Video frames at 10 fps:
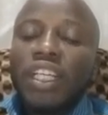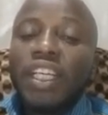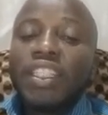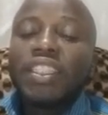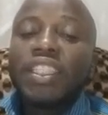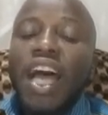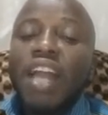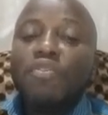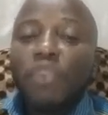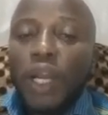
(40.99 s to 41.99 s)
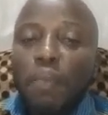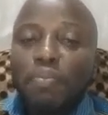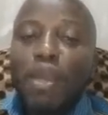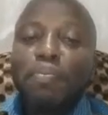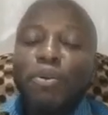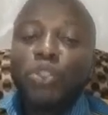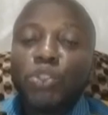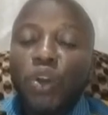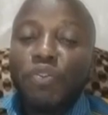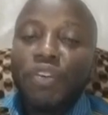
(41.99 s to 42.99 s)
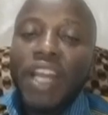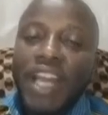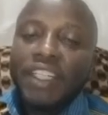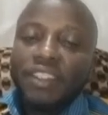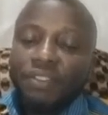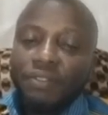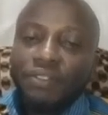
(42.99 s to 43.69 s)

is done for the purpose of learning.